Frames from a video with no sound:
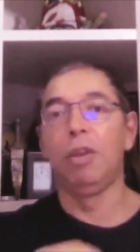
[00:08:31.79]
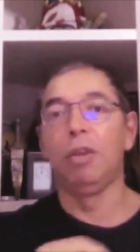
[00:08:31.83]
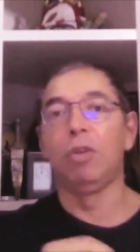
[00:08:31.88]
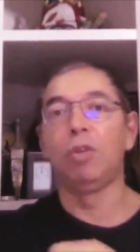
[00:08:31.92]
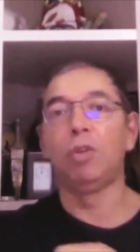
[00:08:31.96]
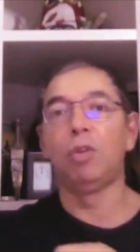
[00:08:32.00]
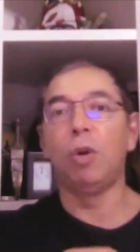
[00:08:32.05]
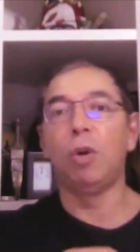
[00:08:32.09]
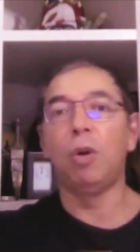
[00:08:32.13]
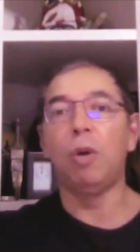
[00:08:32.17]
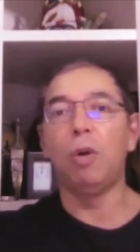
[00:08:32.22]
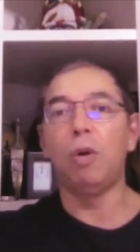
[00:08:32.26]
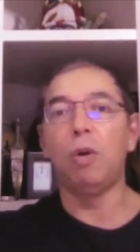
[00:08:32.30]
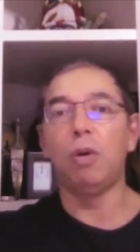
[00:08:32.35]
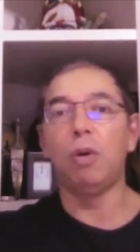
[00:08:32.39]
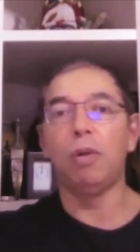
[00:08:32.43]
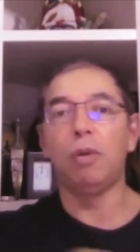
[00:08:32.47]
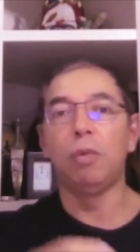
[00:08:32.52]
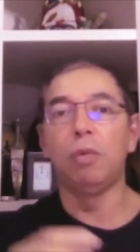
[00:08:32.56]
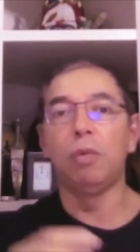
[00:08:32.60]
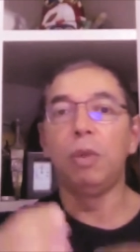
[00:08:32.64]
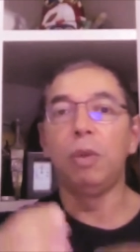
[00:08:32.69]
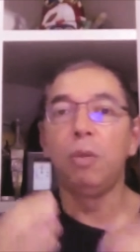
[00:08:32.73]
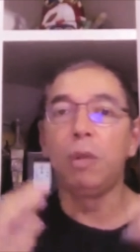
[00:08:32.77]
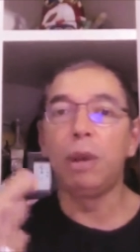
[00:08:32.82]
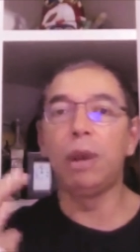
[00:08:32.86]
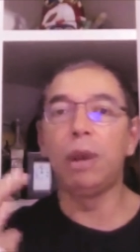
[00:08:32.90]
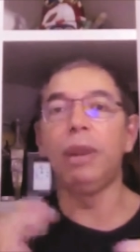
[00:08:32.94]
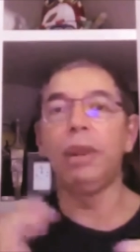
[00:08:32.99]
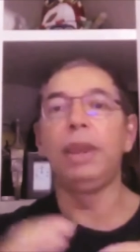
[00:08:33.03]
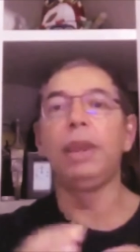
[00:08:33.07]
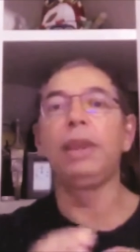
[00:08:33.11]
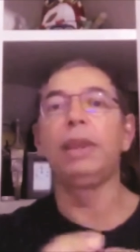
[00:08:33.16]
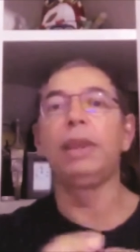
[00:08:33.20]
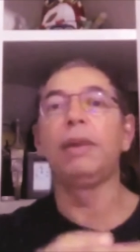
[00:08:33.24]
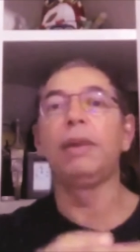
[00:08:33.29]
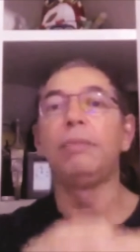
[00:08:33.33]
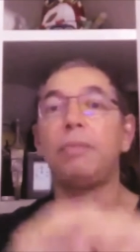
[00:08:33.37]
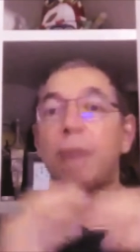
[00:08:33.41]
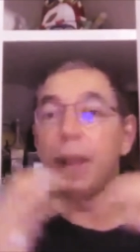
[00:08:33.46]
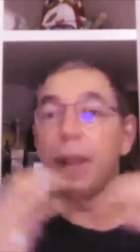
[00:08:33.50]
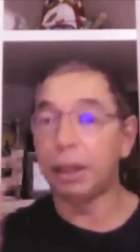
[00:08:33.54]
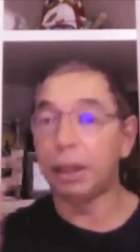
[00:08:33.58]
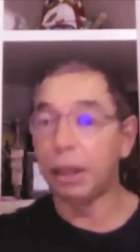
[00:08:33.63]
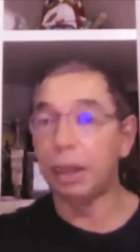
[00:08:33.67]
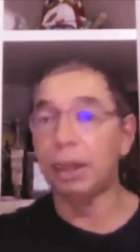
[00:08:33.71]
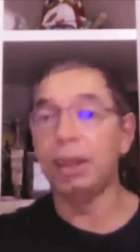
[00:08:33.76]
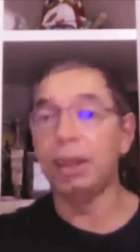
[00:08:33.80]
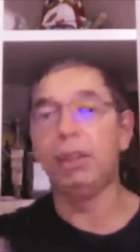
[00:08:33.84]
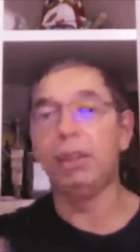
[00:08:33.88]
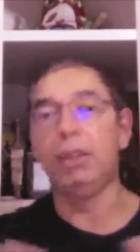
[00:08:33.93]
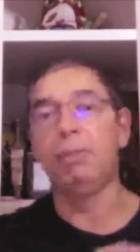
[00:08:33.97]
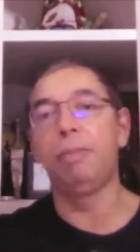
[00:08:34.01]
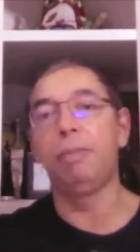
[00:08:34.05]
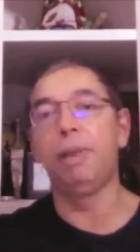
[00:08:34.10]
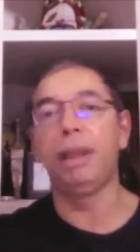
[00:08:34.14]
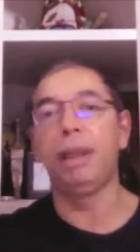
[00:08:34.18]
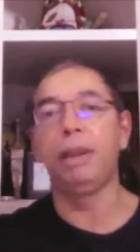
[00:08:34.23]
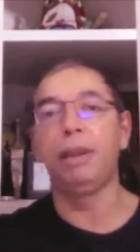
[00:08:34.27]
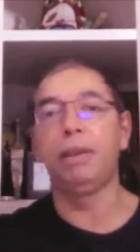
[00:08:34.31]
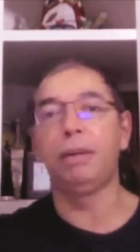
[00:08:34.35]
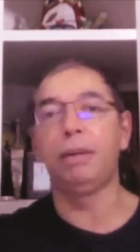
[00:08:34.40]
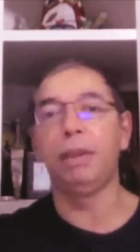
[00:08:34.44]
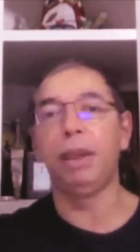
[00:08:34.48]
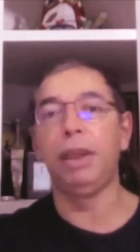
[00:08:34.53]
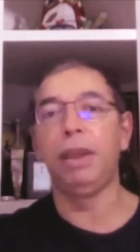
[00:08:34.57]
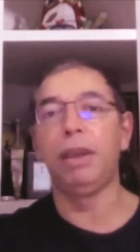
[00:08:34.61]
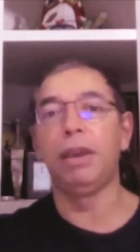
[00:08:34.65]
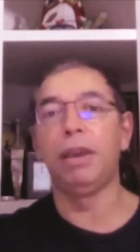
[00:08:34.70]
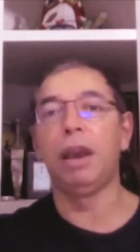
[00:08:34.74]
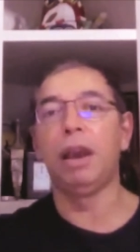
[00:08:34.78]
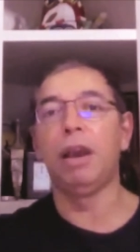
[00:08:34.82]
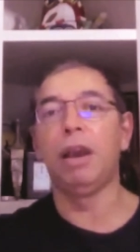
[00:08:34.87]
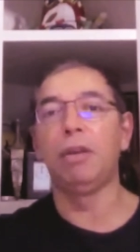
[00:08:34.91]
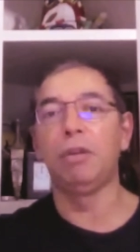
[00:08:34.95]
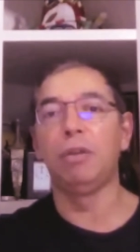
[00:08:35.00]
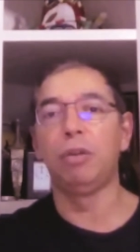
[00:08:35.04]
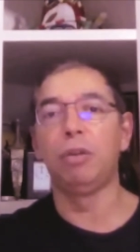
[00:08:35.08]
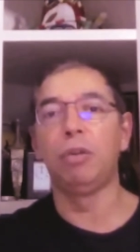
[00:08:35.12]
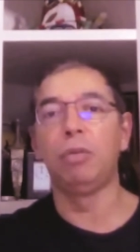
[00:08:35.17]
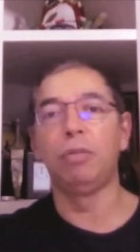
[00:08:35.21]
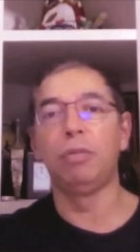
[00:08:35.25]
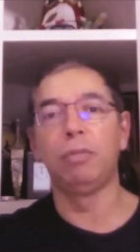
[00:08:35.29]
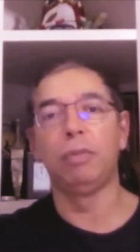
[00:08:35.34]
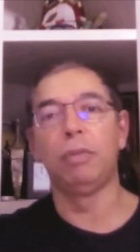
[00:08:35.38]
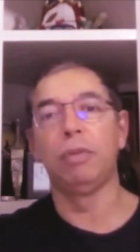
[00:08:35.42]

So we work in a multidisciplinary uh, group